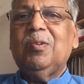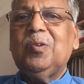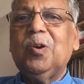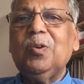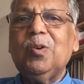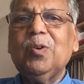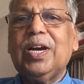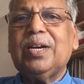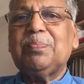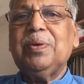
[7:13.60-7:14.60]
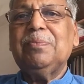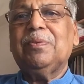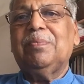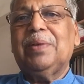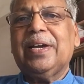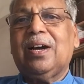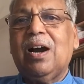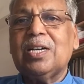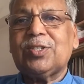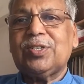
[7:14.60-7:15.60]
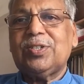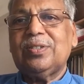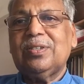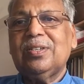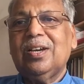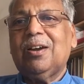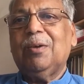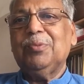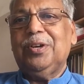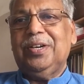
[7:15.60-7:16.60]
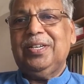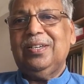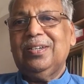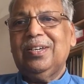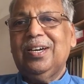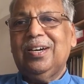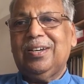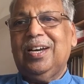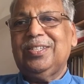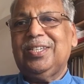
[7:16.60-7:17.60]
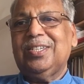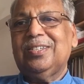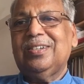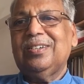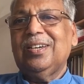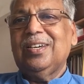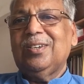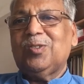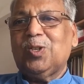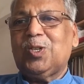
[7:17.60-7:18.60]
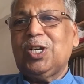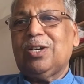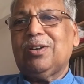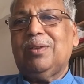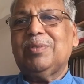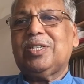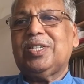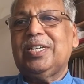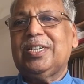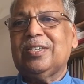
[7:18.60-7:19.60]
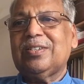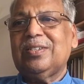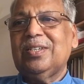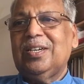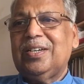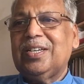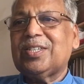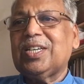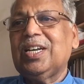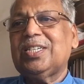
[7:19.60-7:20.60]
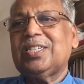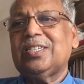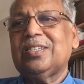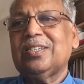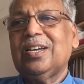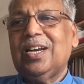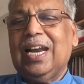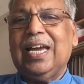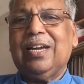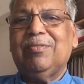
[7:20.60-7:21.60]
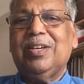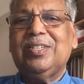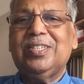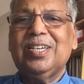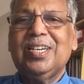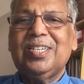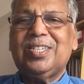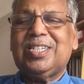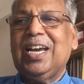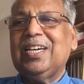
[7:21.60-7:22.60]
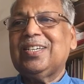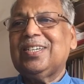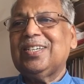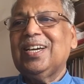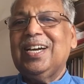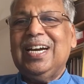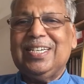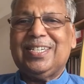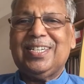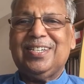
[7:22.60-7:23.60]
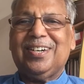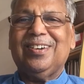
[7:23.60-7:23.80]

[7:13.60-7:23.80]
Don't look at people by caste, community, religion, socio-economic status, designation, language, state, etc.